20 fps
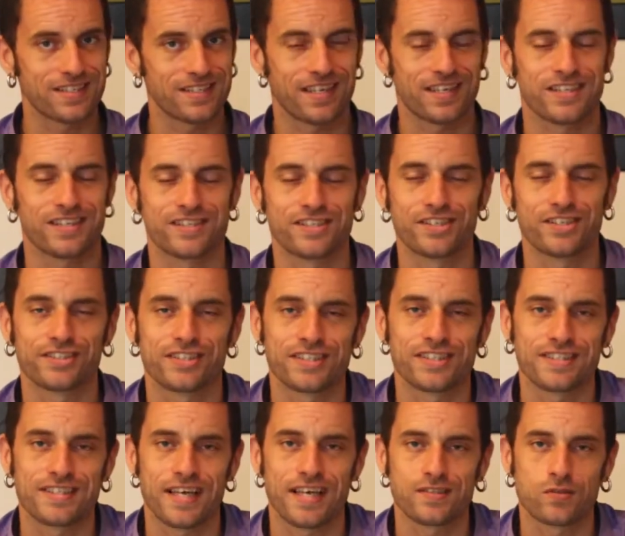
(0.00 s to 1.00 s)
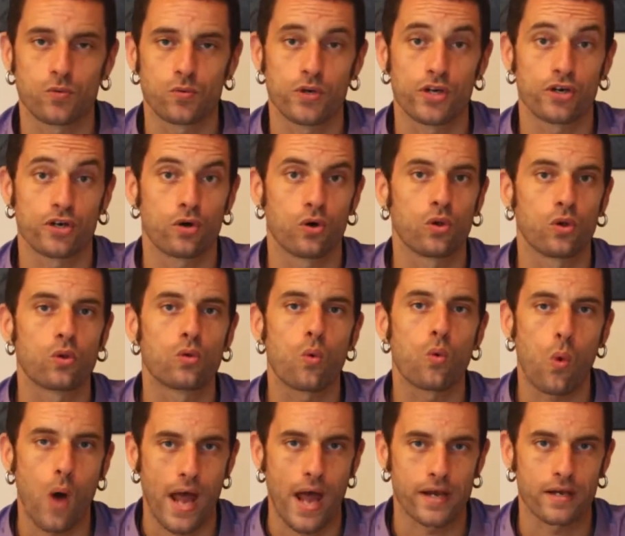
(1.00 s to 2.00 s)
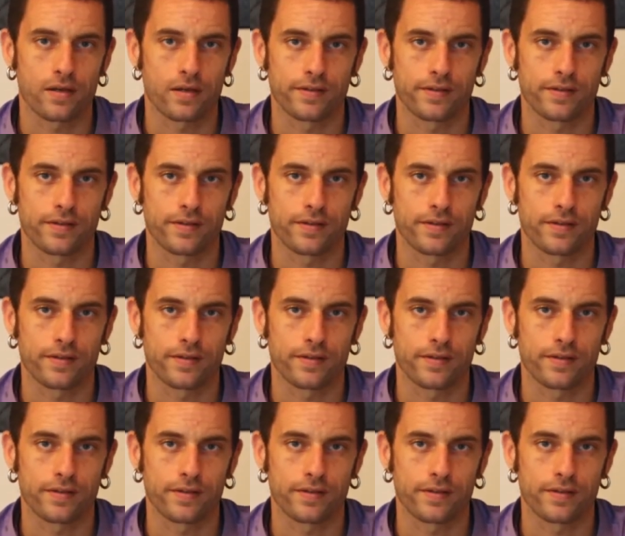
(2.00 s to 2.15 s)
and in a certain sense we're all one.